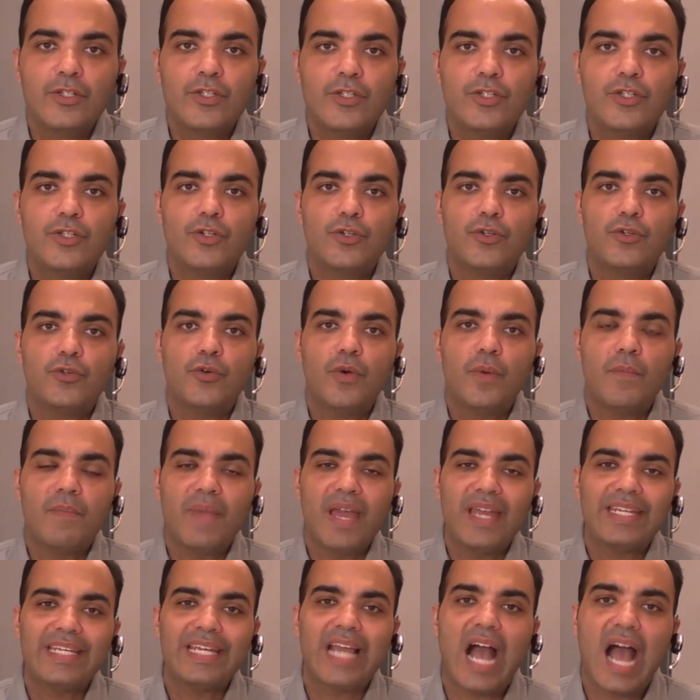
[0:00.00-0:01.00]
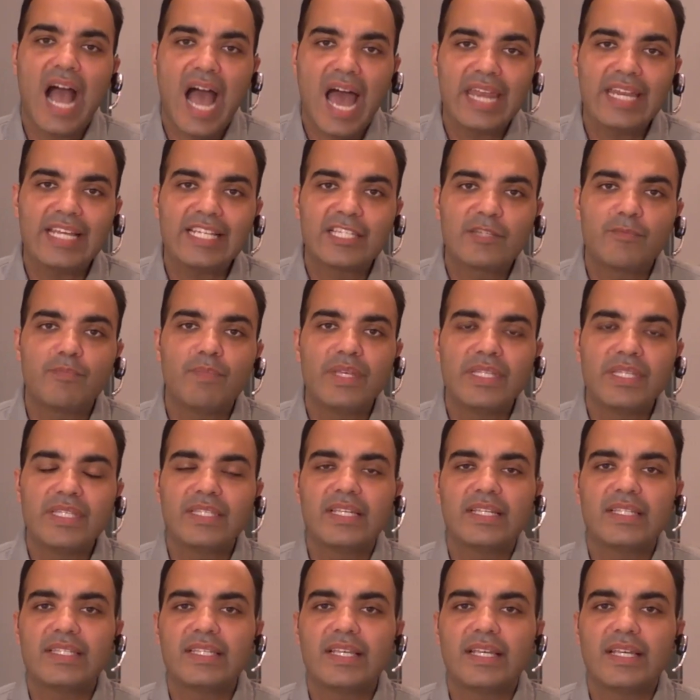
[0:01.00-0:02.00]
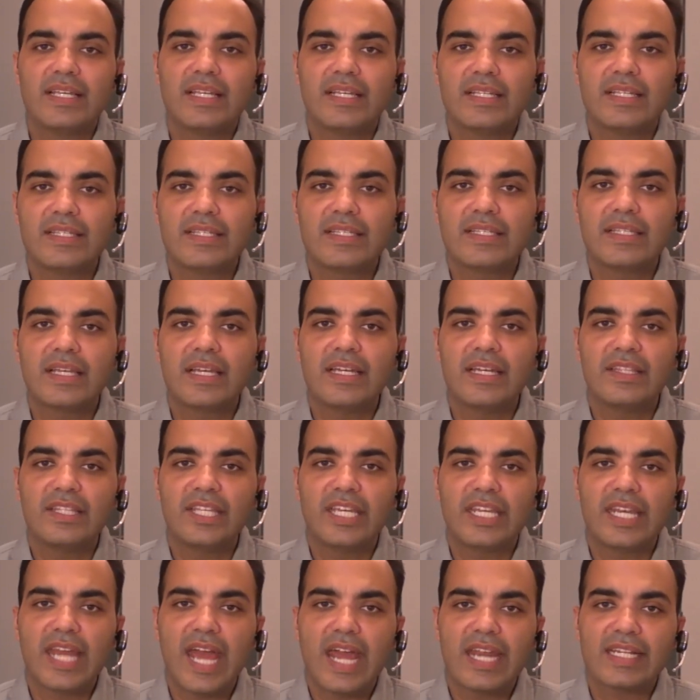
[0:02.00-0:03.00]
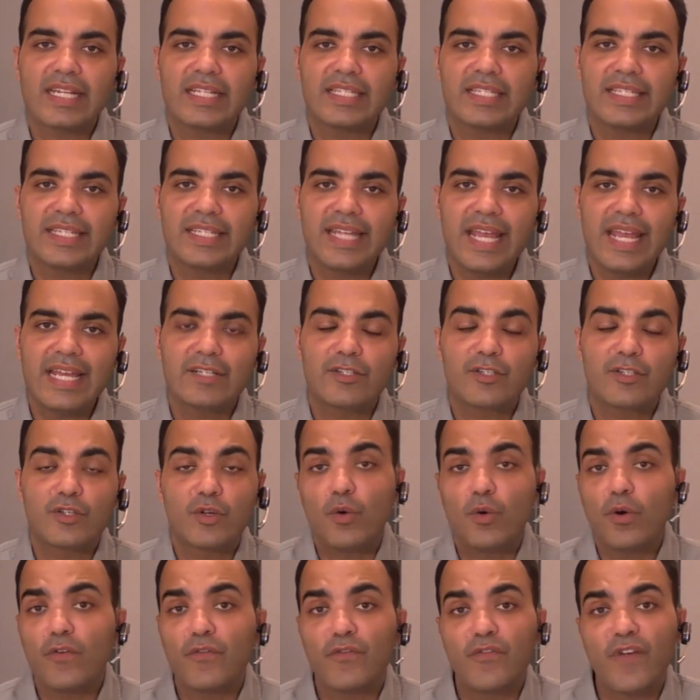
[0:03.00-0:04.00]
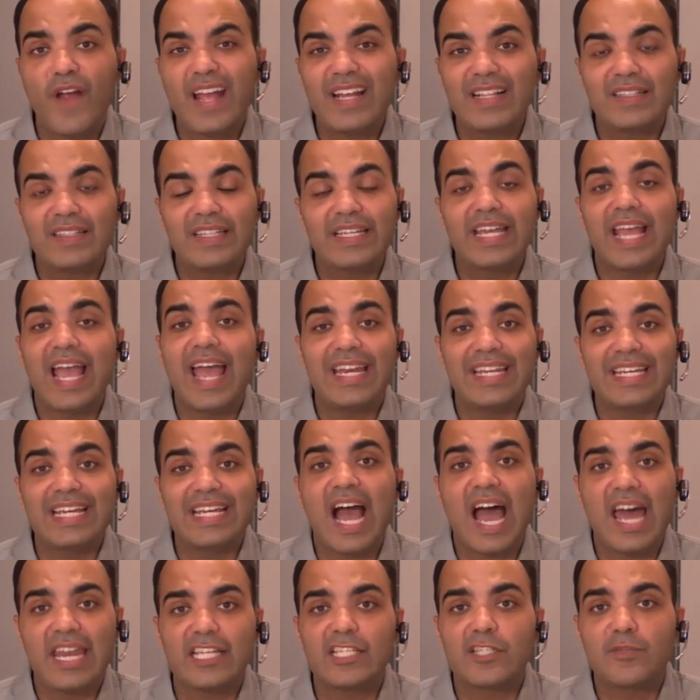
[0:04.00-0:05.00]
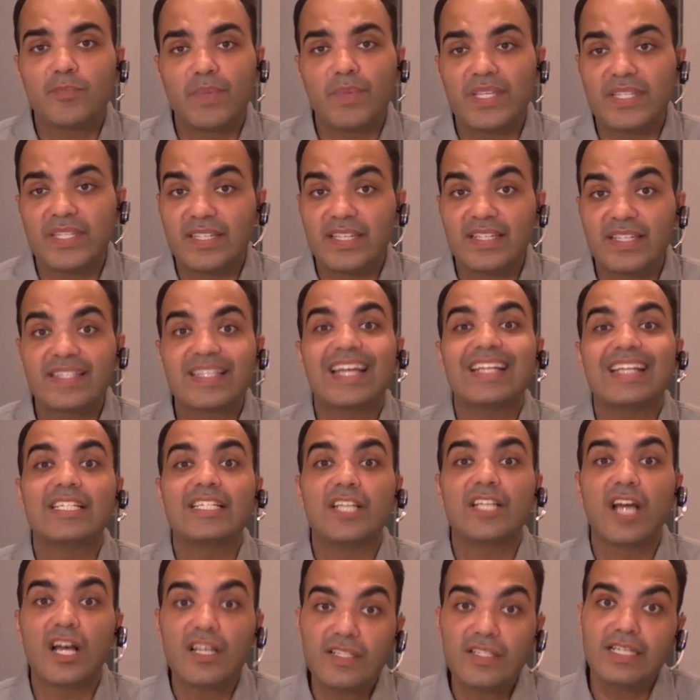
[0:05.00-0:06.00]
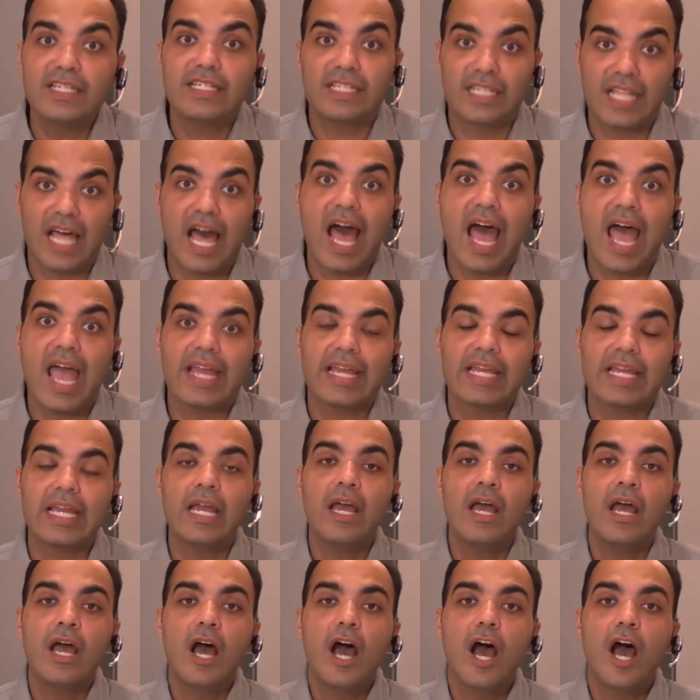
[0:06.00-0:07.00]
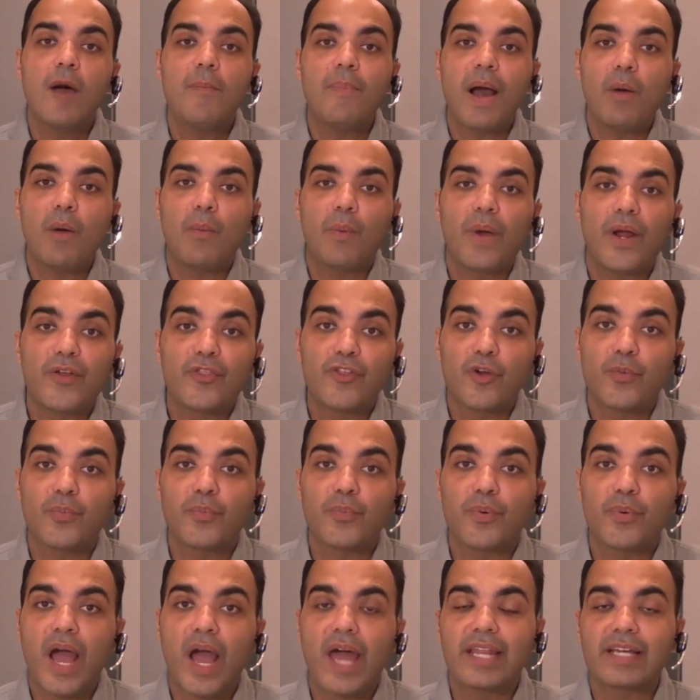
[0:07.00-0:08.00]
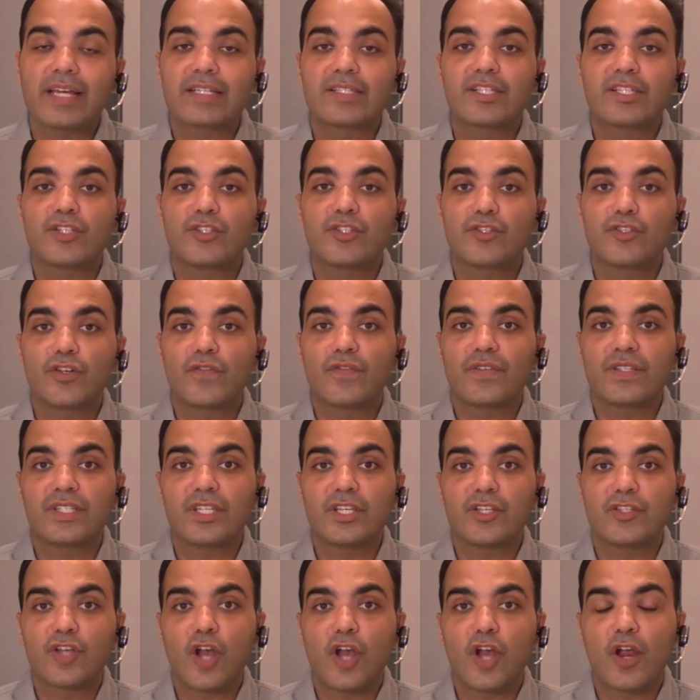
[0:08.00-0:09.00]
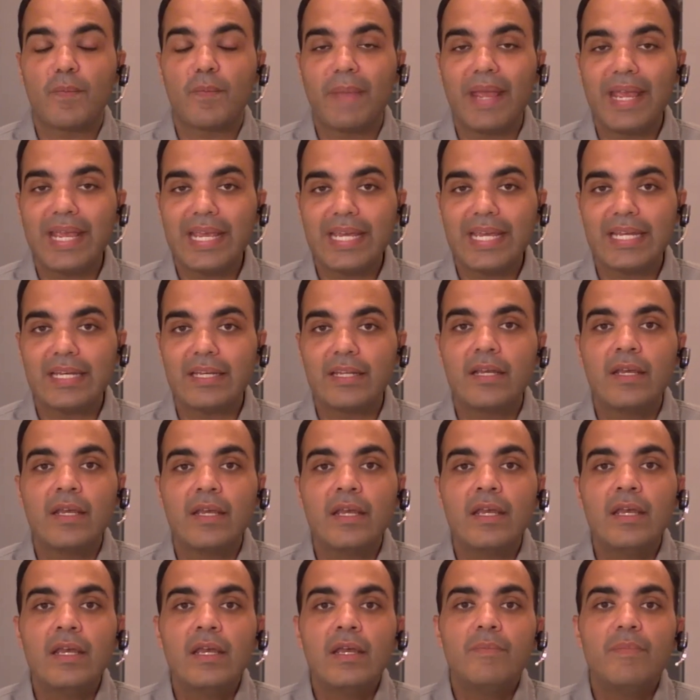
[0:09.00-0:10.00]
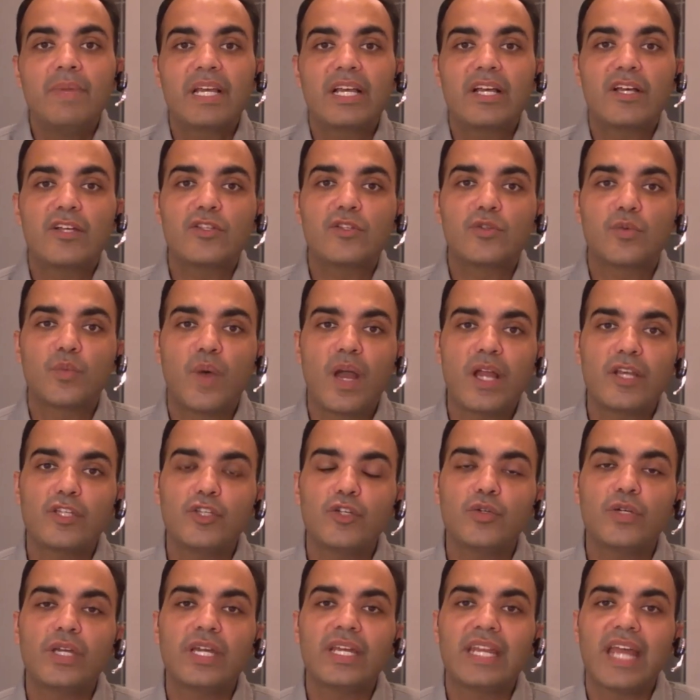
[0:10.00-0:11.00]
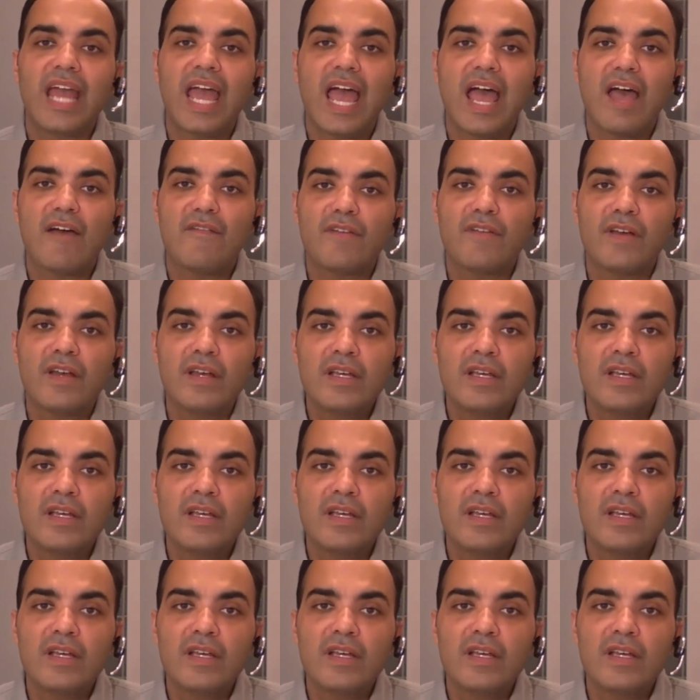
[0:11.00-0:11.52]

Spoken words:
to many honest businesses in the United States, or frankly, any honest business that doesn't lie about where their products and services are made. Because when you can have